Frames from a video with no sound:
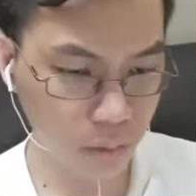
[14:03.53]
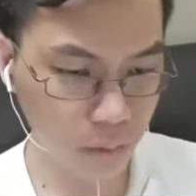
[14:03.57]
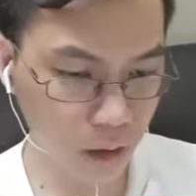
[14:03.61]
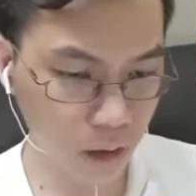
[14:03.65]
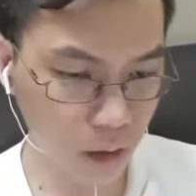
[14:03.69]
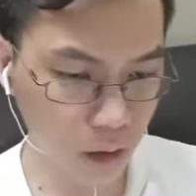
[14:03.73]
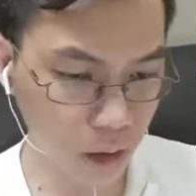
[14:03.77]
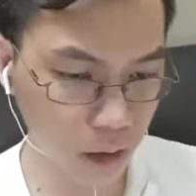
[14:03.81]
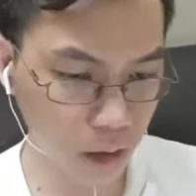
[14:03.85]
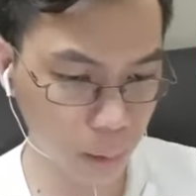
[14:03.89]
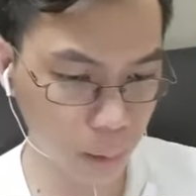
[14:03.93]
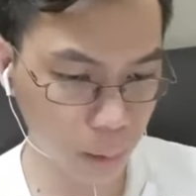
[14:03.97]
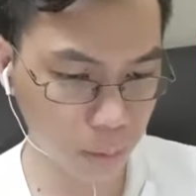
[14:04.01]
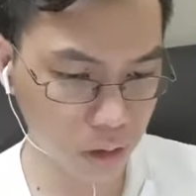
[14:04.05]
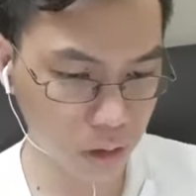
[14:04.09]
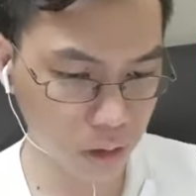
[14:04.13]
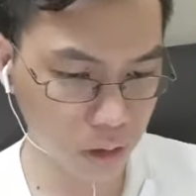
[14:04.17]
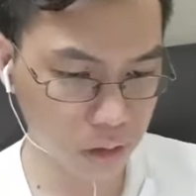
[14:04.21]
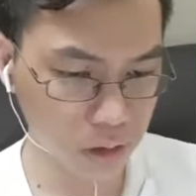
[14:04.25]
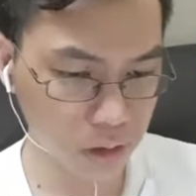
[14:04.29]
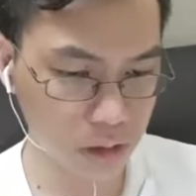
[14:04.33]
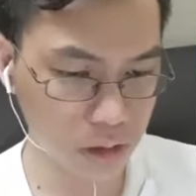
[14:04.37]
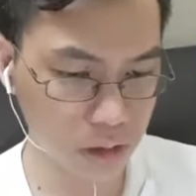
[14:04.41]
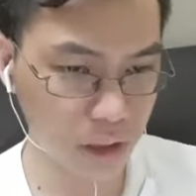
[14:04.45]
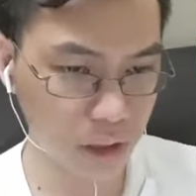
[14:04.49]
I'm
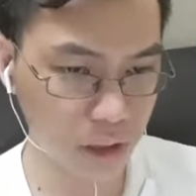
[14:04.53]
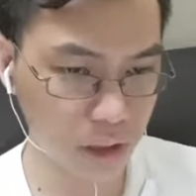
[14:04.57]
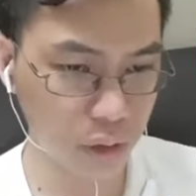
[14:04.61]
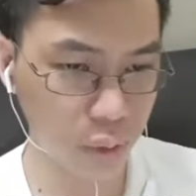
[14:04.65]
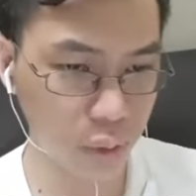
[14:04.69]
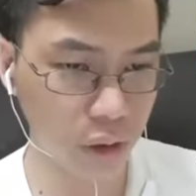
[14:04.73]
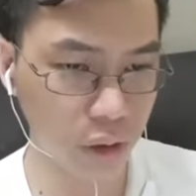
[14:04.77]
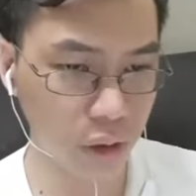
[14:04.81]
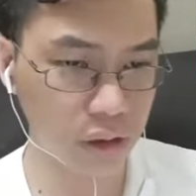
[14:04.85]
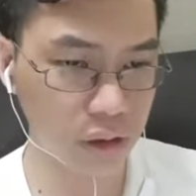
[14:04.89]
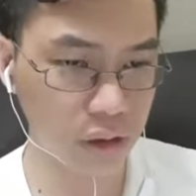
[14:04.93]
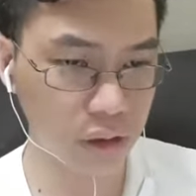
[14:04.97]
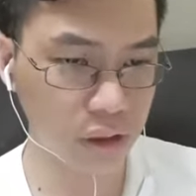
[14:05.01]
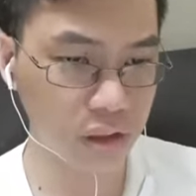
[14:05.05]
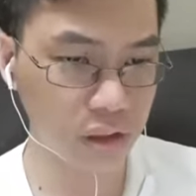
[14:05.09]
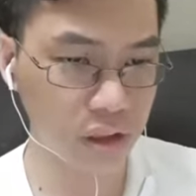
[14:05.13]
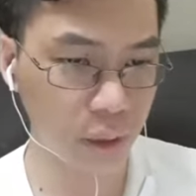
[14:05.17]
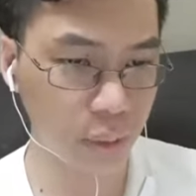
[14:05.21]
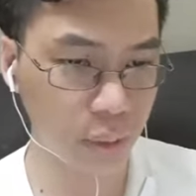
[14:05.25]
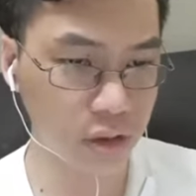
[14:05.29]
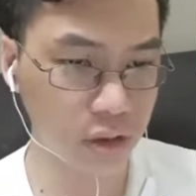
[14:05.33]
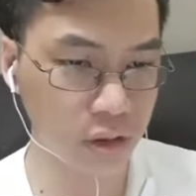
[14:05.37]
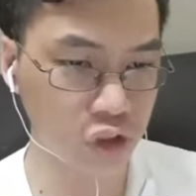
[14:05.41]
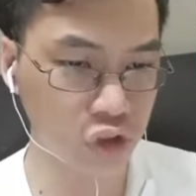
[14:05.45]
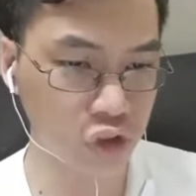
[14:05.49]
not seeing where the
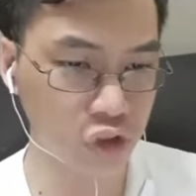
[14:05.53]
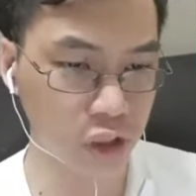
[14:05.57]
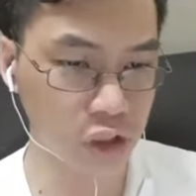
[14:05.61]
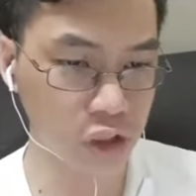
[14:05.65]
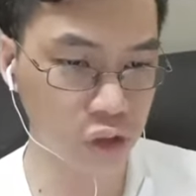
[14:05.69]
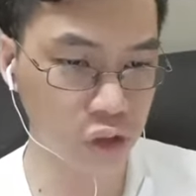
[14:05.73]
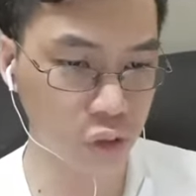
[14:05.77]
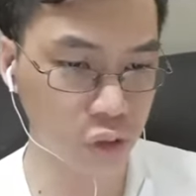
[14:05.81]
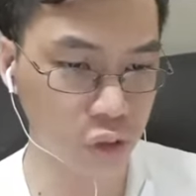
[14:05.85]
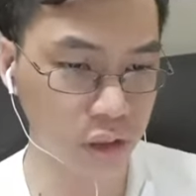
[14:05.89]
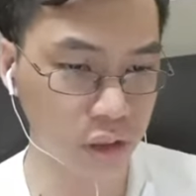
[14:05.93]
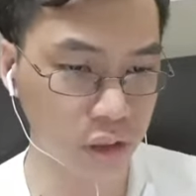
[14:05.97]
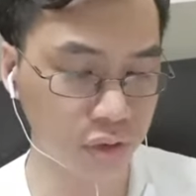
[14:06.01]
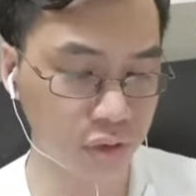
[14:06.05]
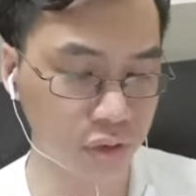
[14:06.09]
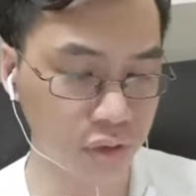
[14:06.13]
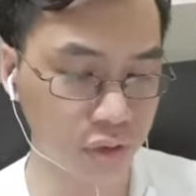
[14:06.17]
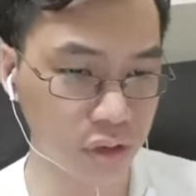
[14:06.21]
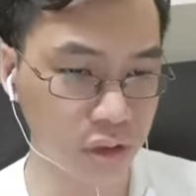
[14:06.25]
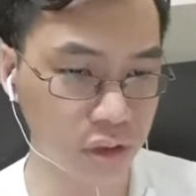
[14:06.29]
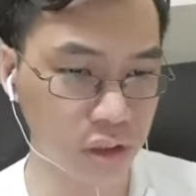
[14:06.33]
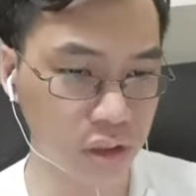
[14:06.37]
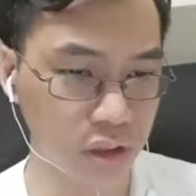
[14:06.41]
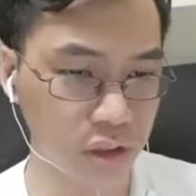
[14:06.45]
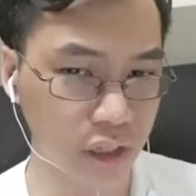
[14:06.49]
damage threshold is for
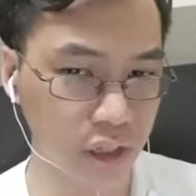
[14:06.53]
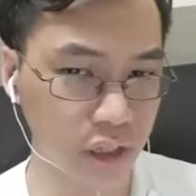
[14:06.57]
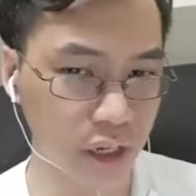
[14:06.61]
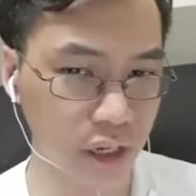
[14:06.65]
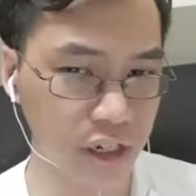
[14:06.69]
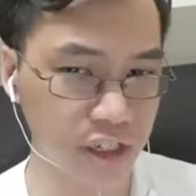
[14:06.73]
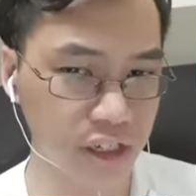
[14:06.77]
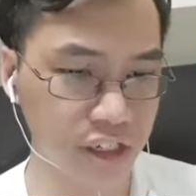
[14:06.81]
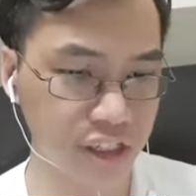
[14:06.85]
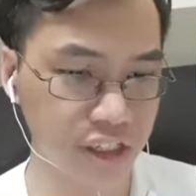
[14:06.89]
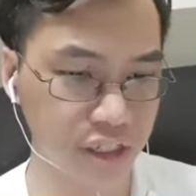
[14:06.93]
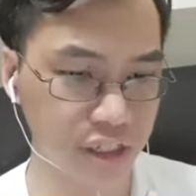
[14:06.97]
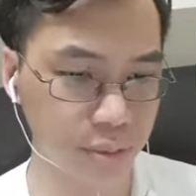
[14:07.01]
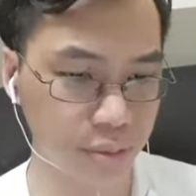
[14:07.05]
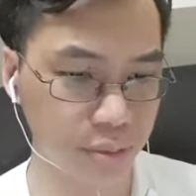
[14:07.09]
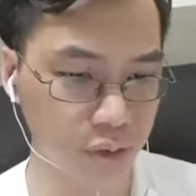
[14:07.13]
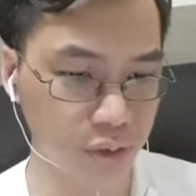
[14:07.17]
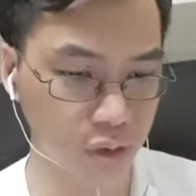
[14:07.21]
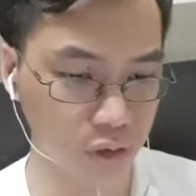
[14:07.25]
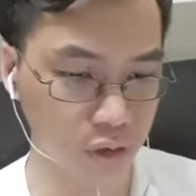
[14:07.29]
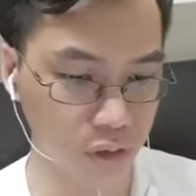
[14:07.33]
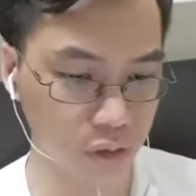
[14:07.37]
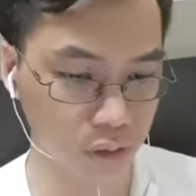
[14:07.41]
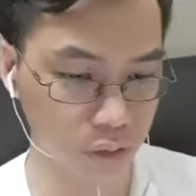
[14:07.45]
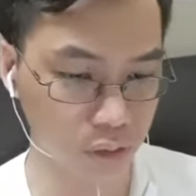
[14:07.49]
this airship,
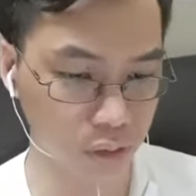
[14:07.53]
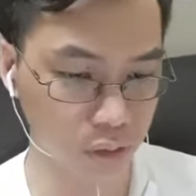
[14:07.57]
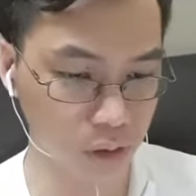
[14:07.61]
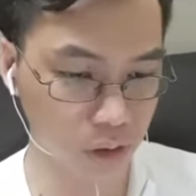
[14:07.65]
so